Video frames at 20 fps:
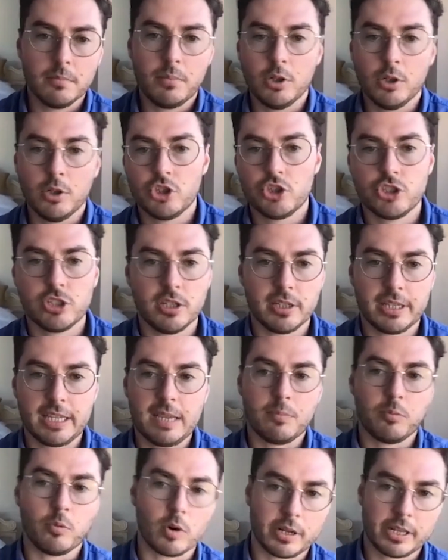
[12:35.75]
pushed to
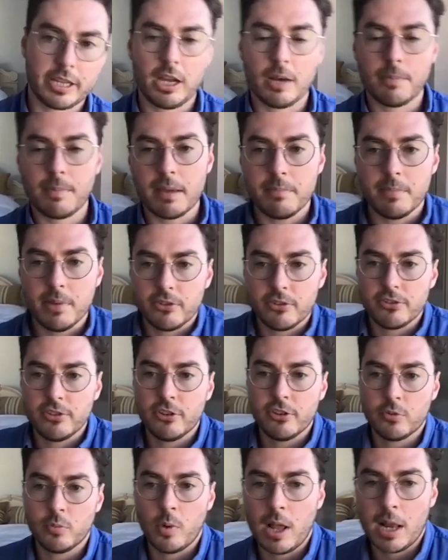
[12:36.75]
keep working on my
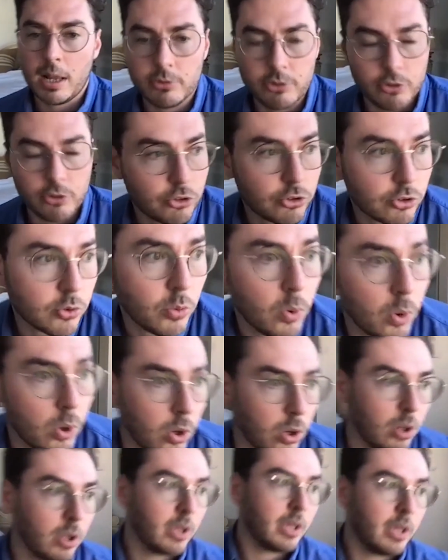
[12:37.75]
business while I was in
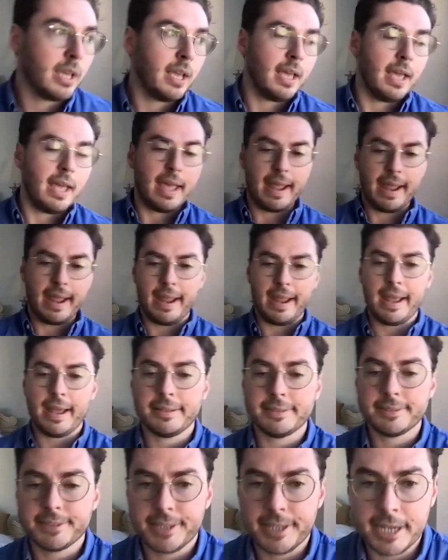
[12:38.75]
school.
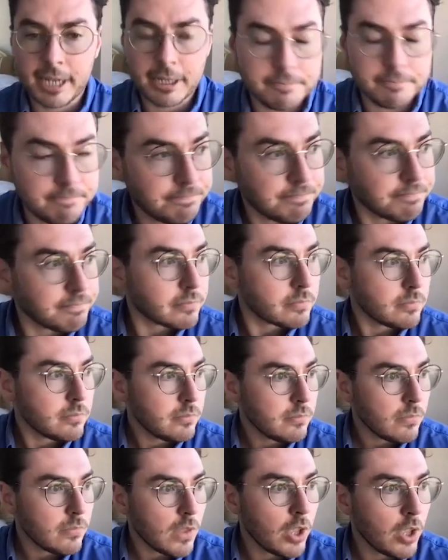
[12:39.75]
And,
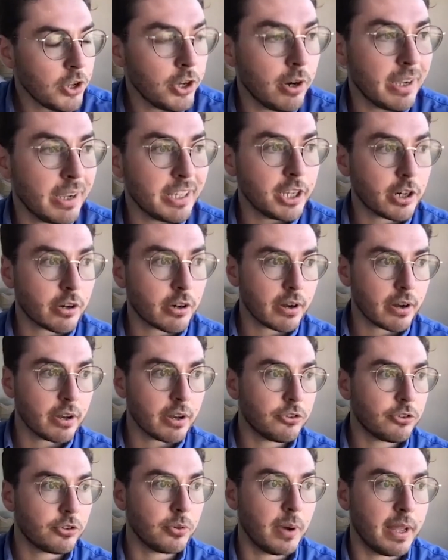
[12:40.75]
a year
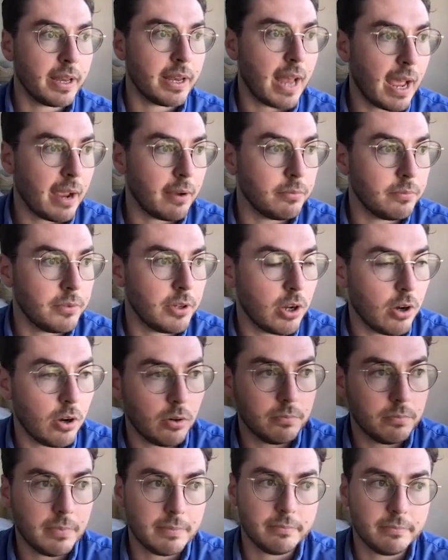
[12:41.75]
into it,
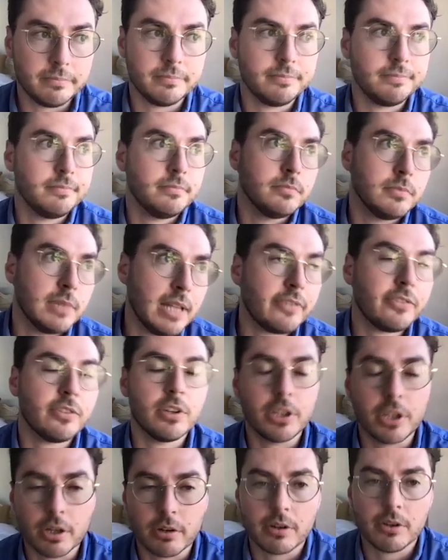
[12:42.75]
less than
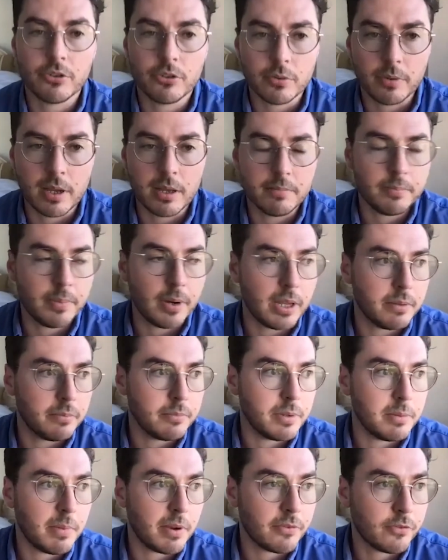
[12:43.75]
a year into it, but
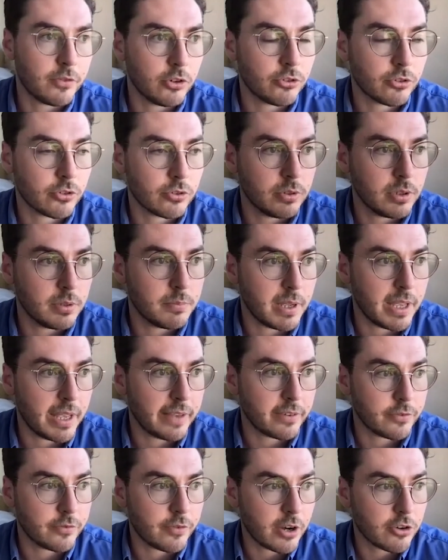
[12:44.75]

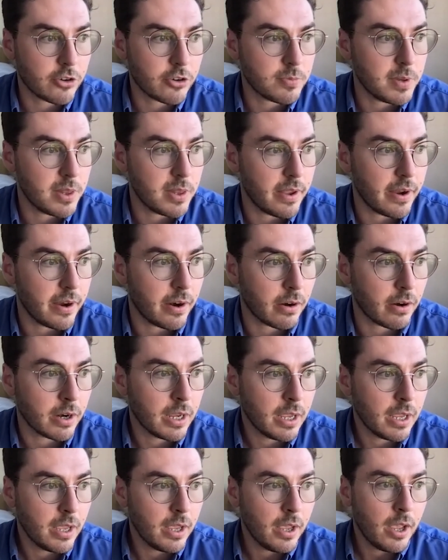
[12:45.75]
as a freshman there,
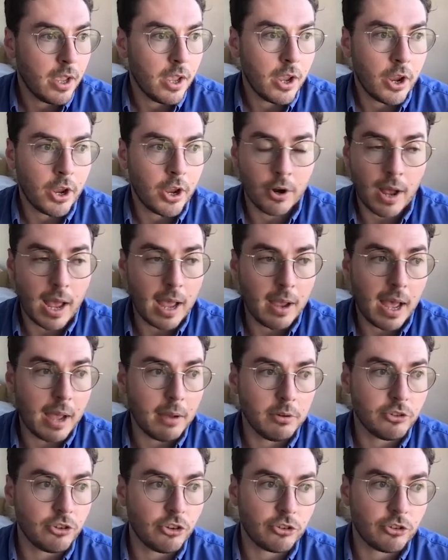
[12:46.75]

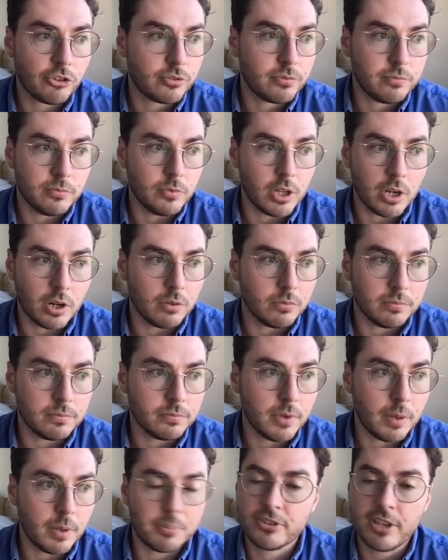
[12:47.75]
I was just,
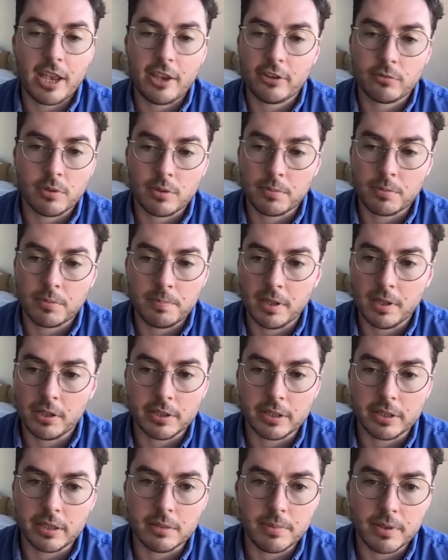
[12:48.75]
obsessed with
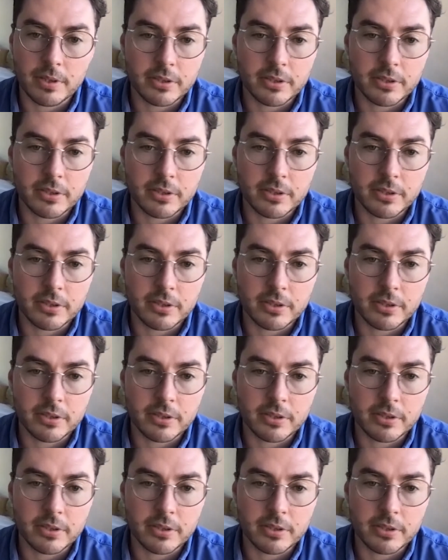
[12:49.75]
building the